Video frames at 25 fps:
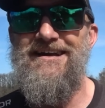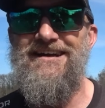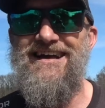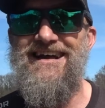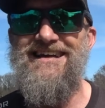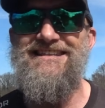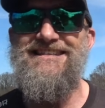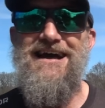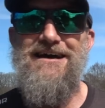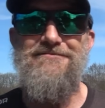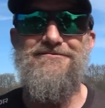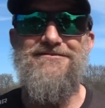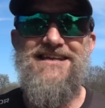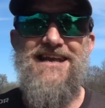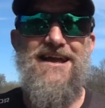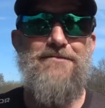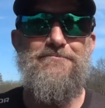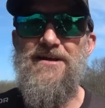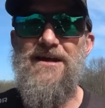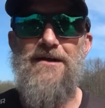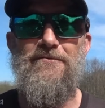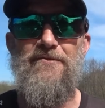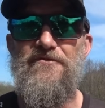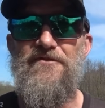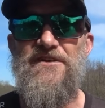And that was it,
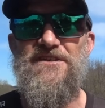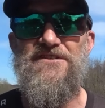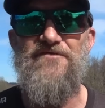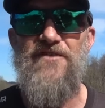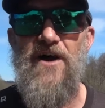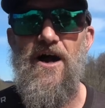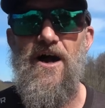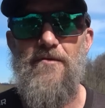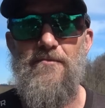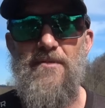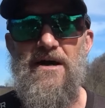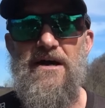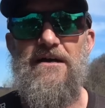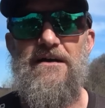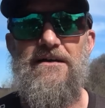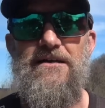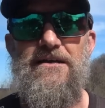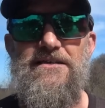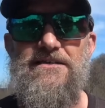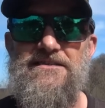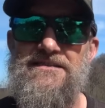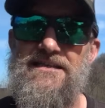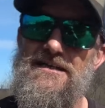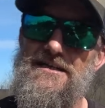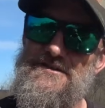become a fish farmer
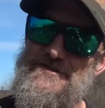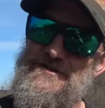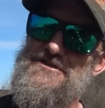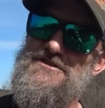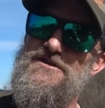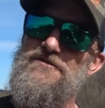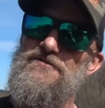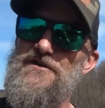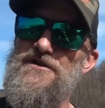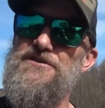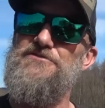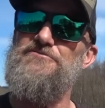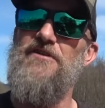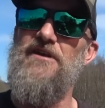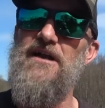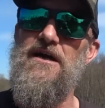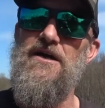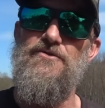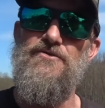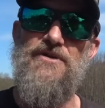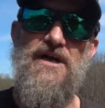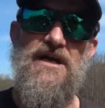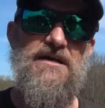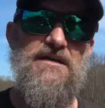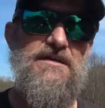instead of just a fishery owner.